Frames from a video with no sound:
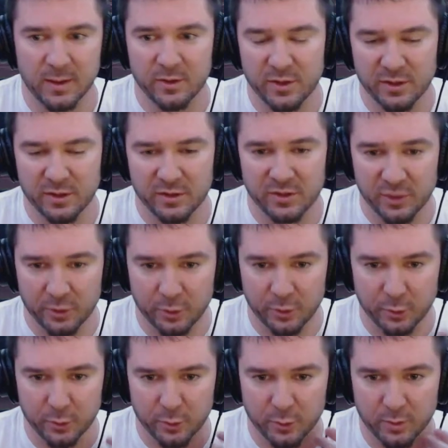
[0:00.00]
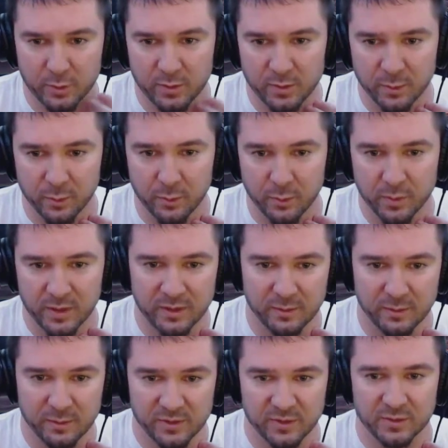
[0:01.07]
Then two, with the
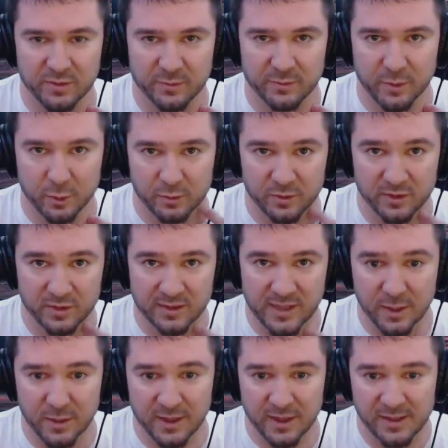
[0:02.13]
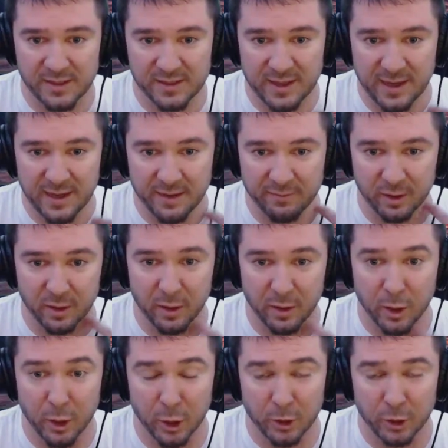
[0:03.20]
results of the ultrasound, I did have a
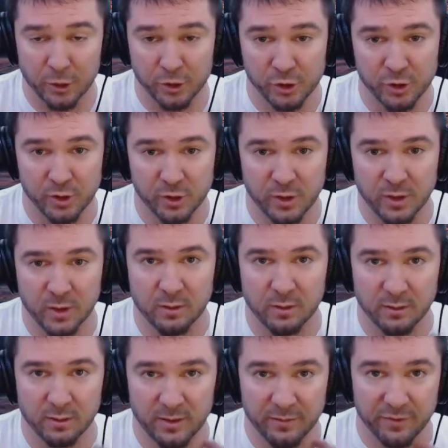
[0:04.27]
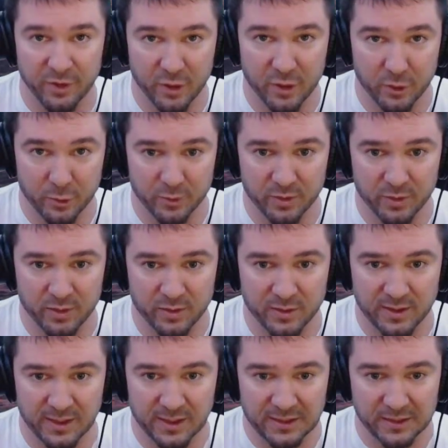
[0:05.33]
large lymph node
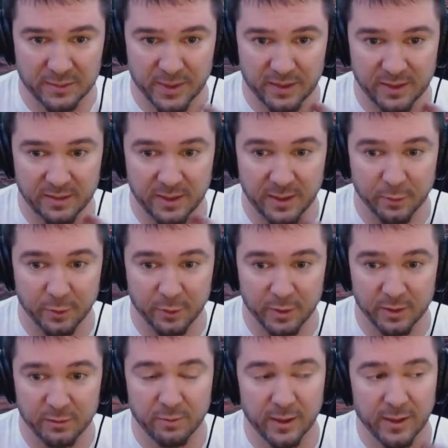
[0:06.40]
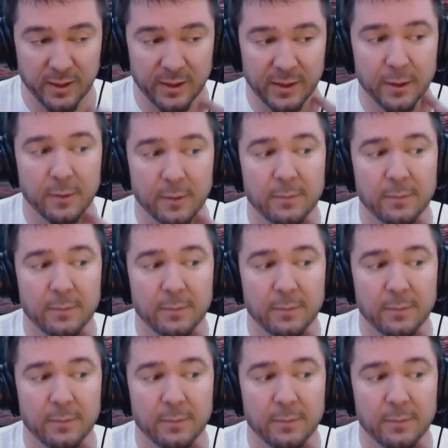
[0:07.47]
next to my thyroid, right here,